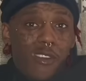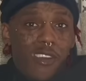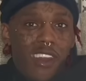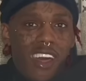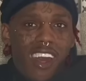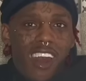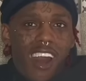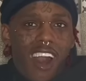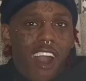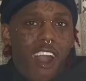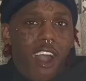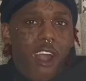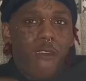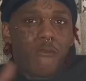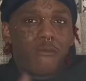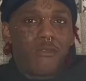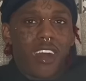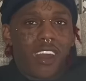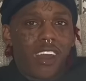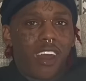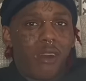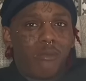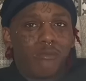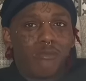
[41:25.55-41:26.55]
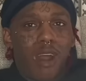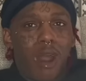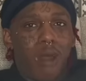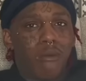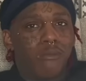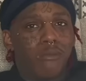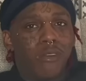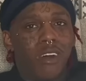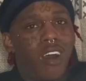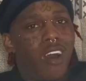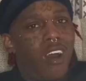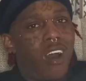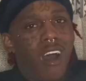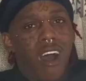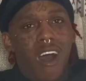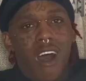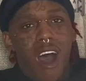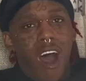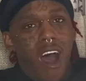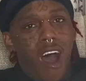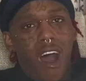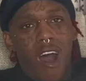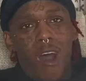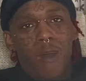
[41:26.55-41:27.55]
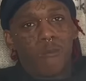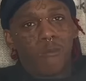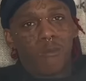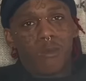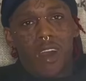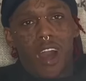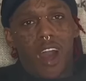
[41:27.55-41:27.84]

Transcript: Like I have, like I'm, I'm, I'm,